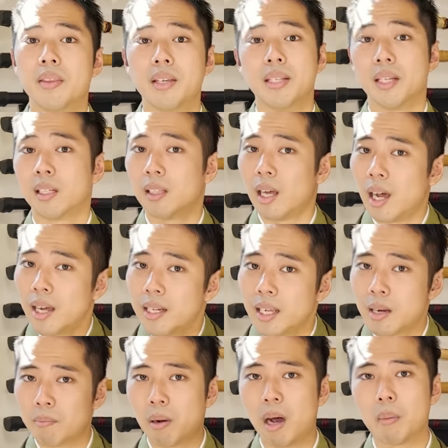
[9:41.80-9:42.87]
The decline
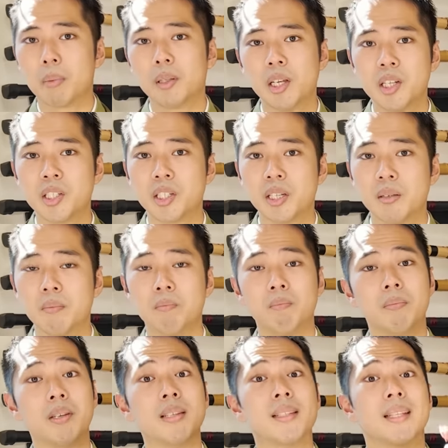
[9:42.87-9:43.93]
in population
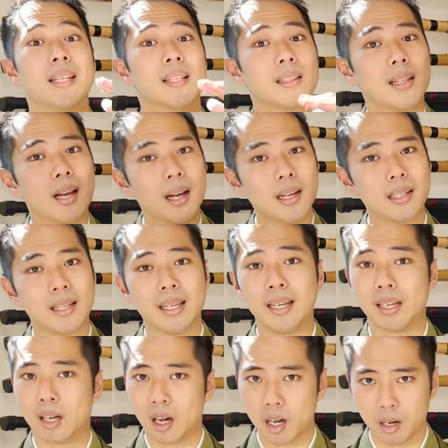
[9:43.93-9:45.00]
means the decline in
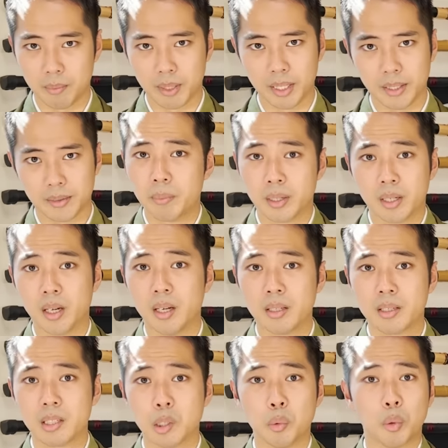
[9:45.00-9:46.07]
economy
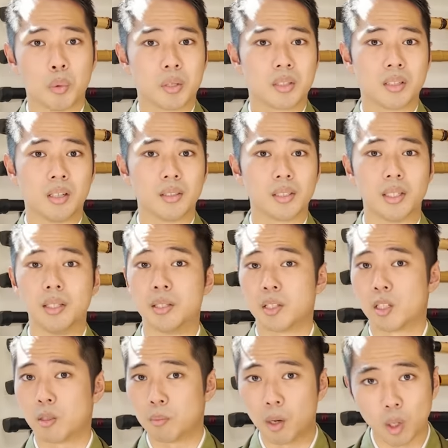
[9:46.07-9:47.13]
because it will result in
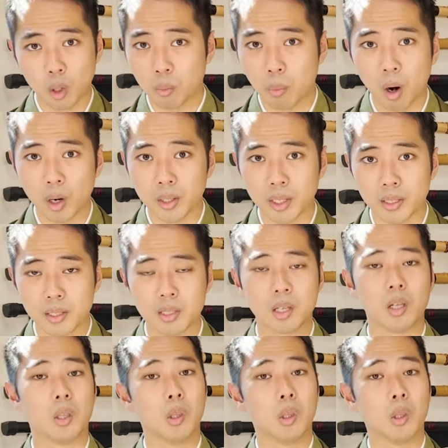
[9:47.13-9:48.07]
smaller markets,